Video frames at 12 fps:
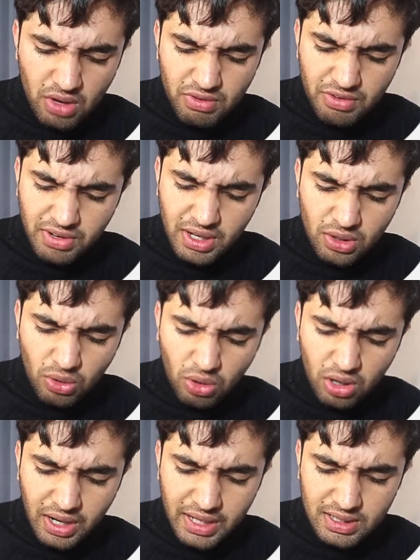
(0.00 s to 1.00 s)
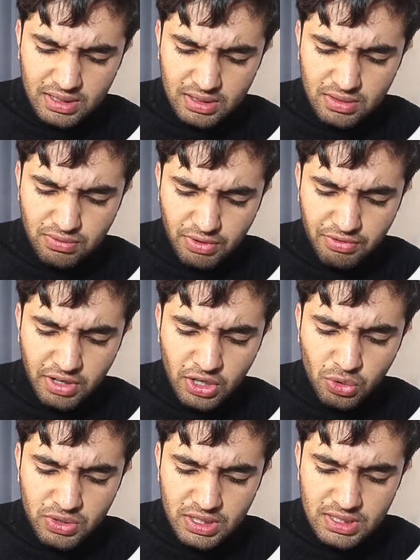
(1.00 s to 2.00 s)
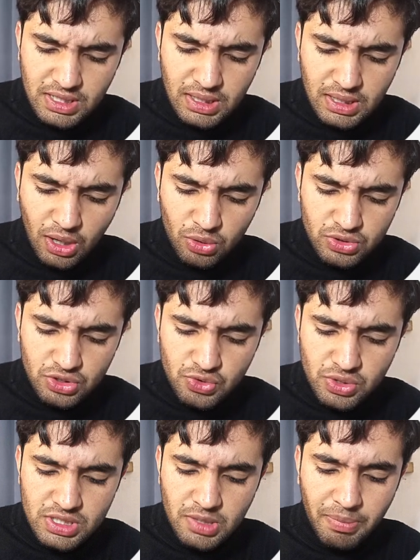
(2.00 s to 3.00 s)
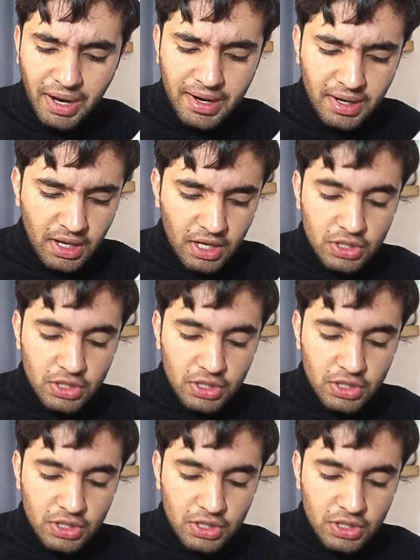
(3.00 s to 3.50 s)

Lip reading: 15 or like 15 to 16,000 students applied.